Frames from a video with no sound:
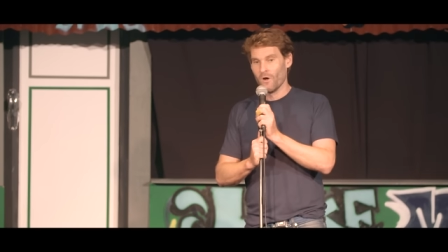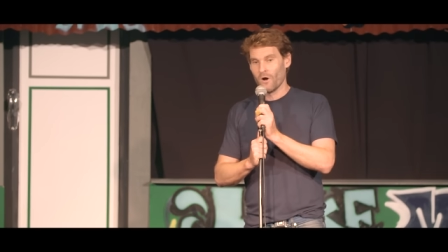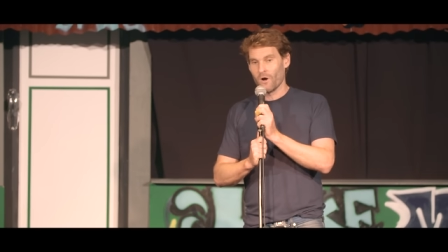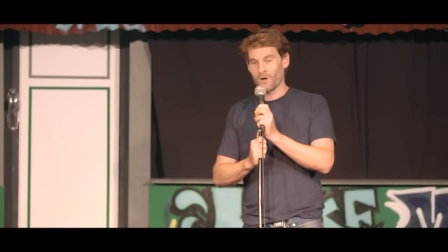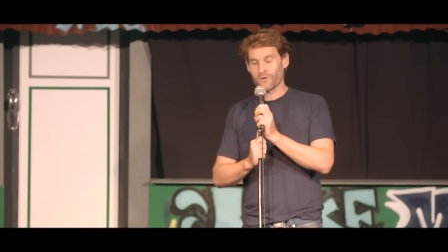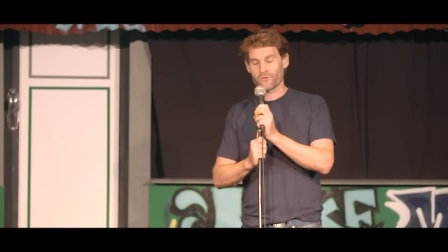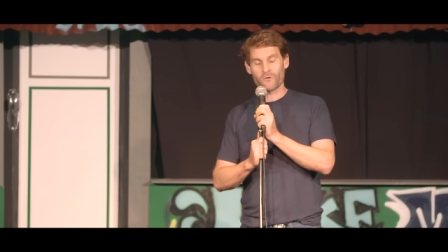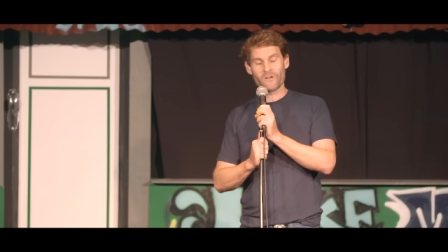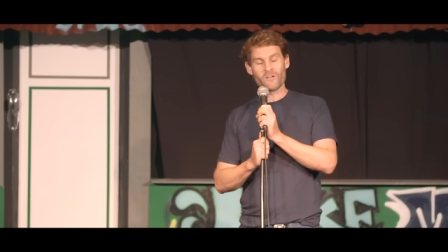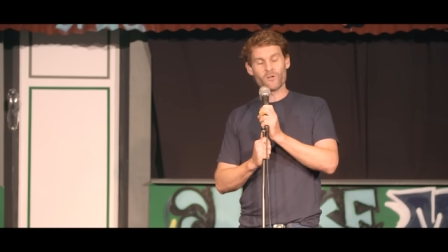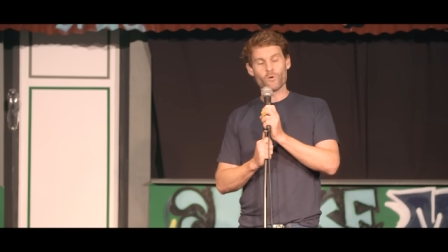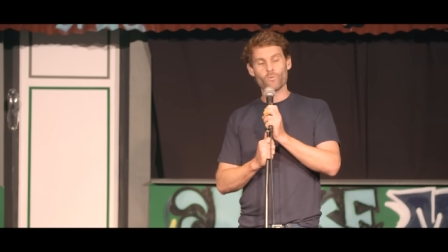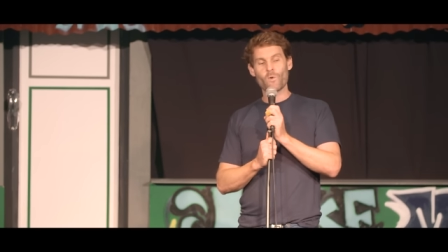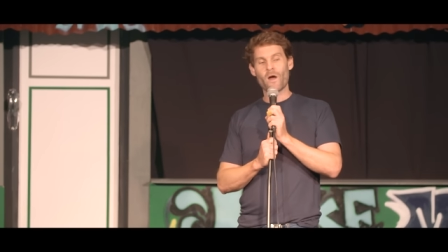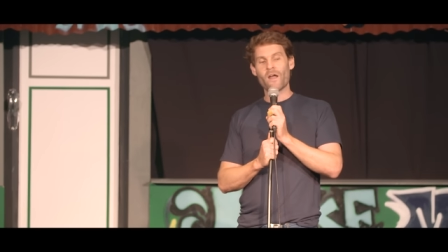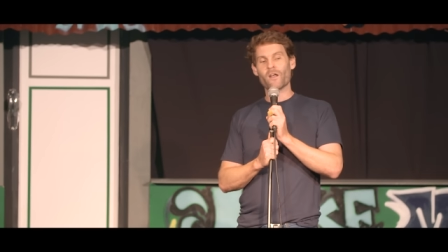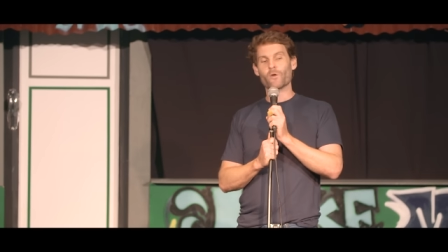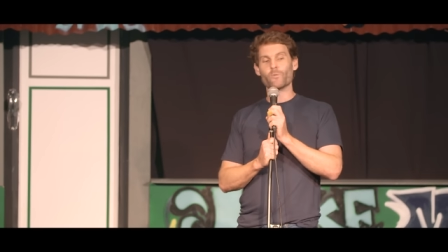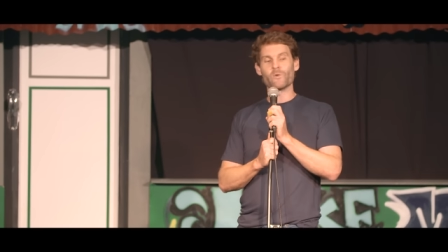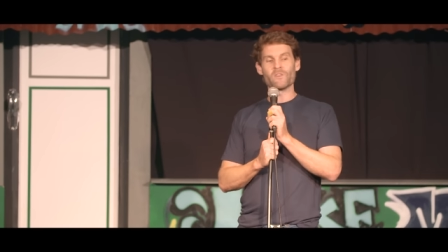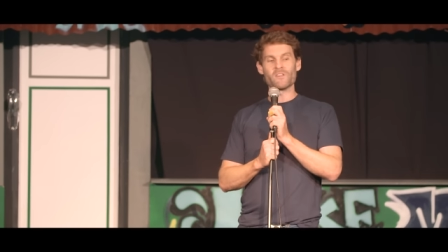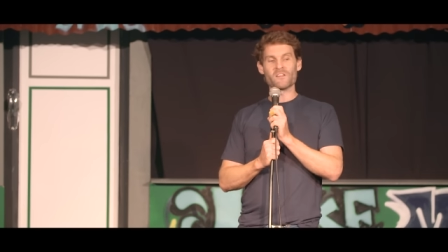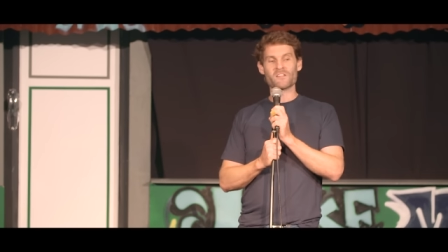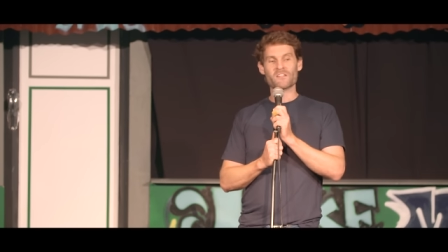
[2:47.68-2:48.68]
I threatened a
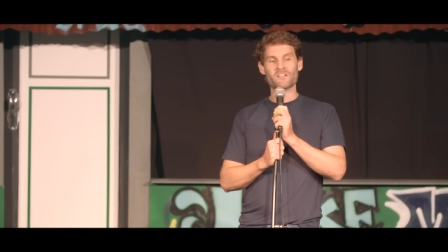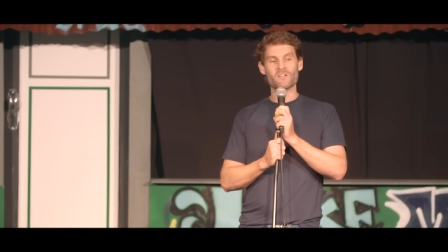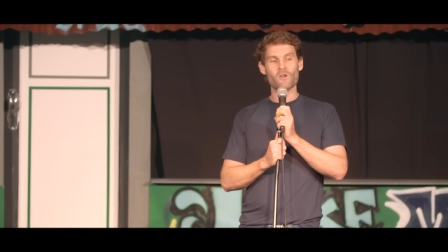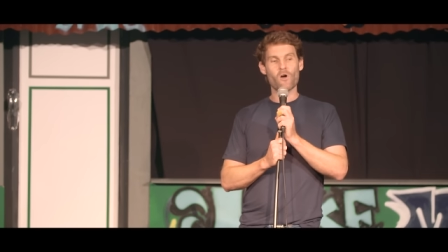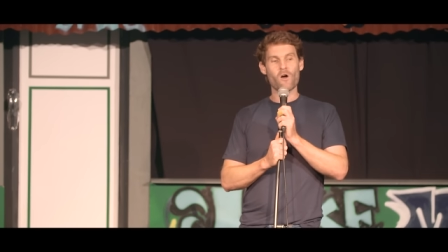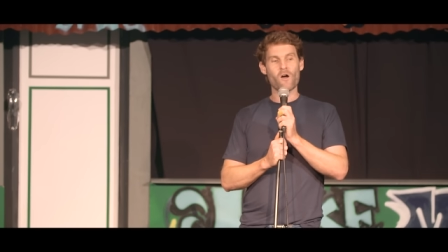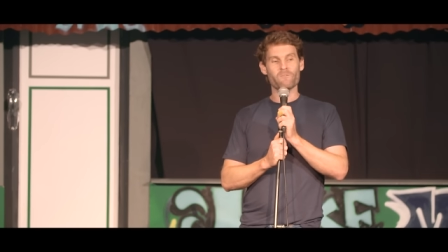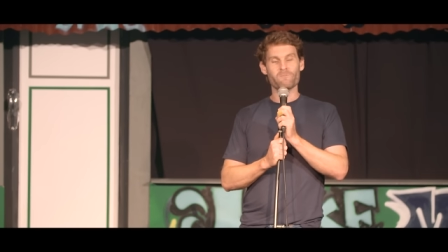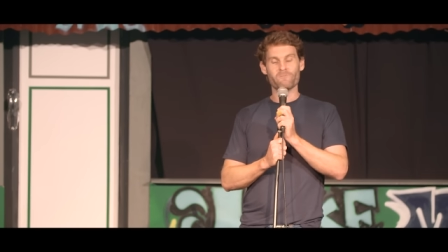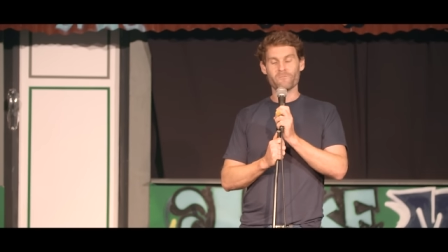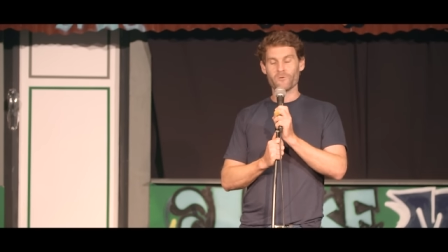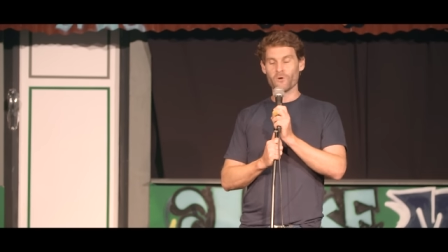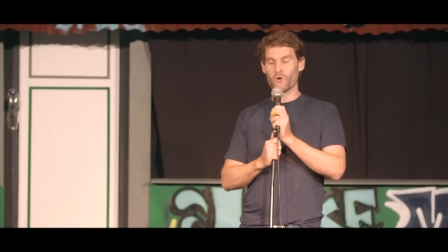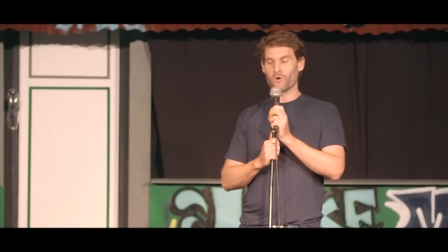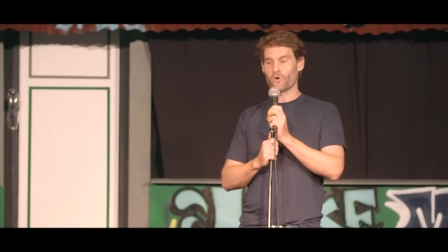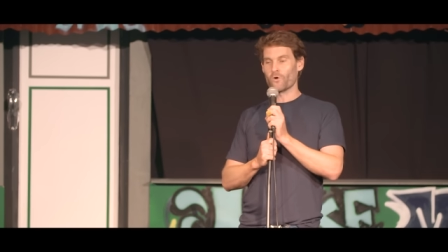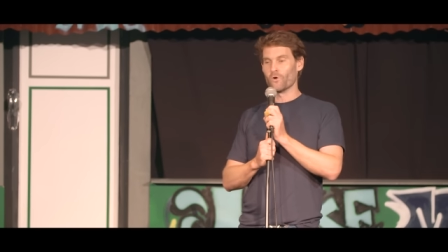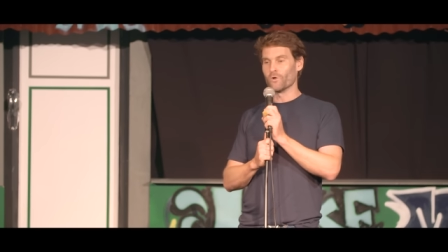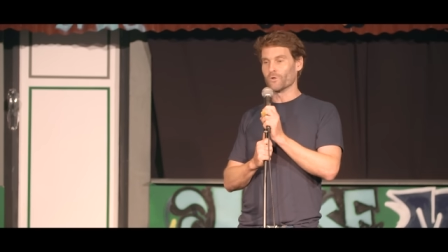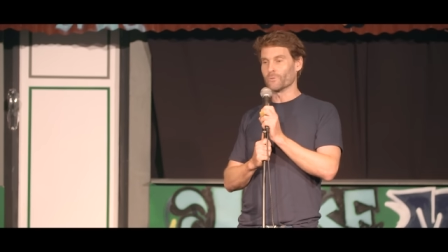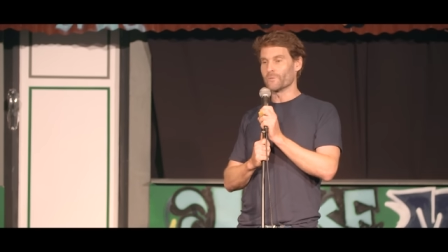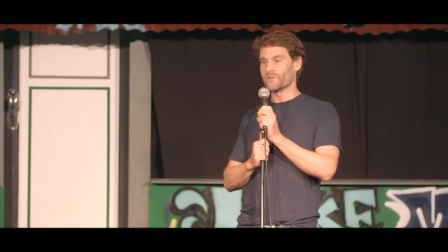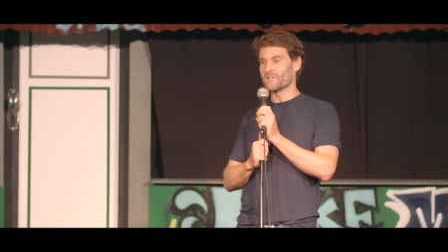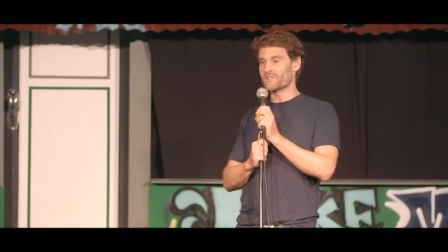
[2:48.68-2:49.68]
waiter with his life for not
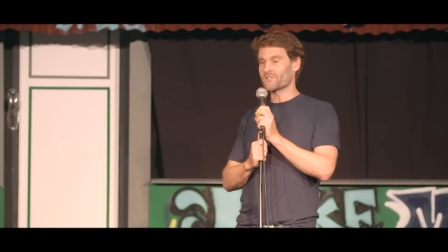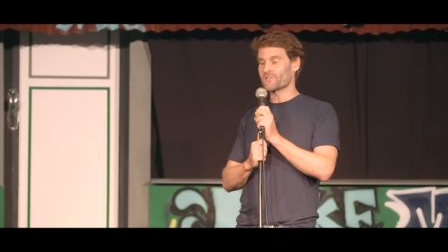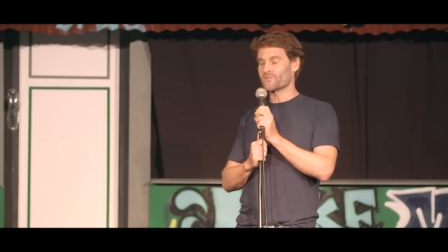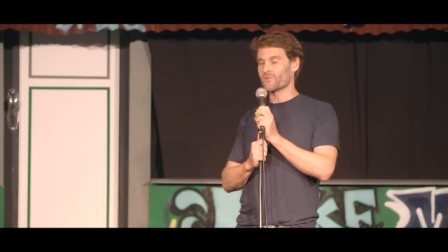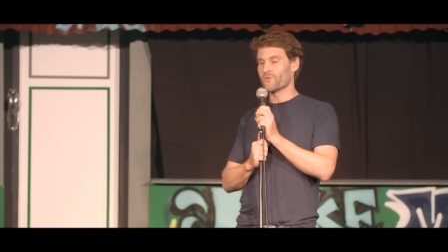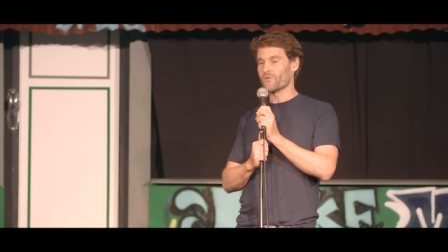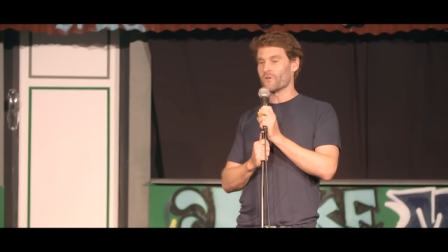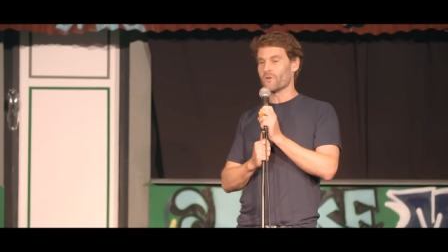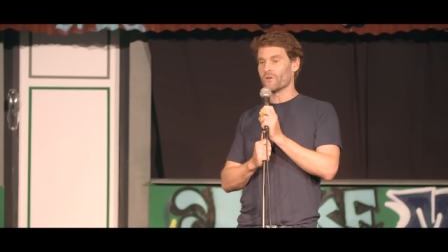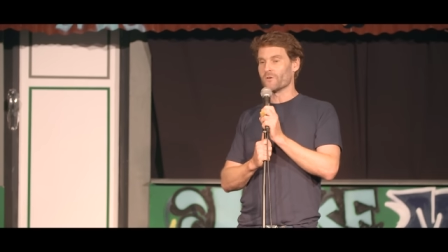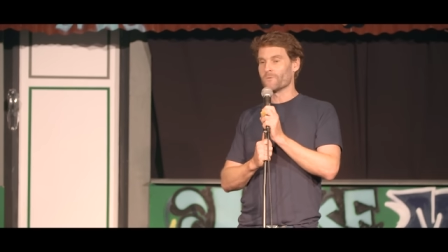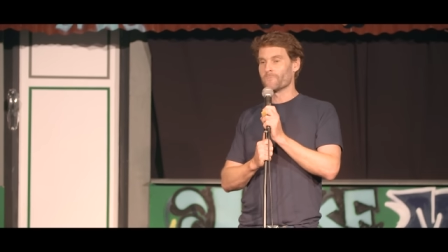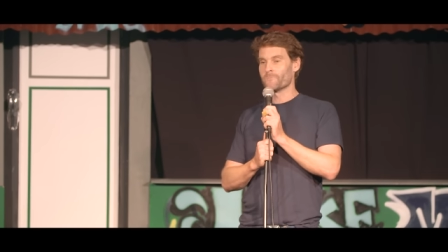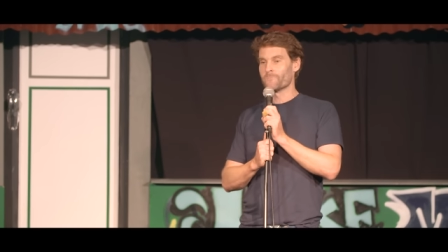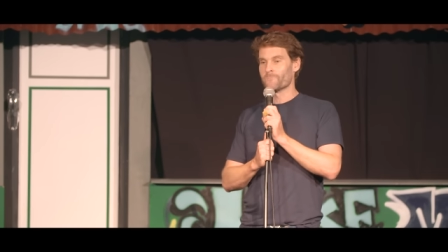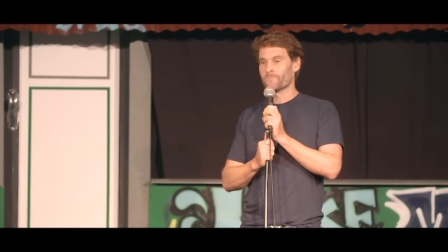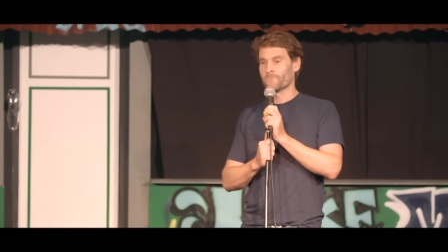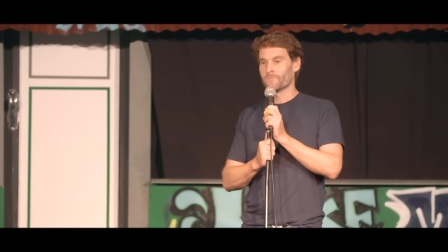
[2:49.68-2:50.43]
calling me sir.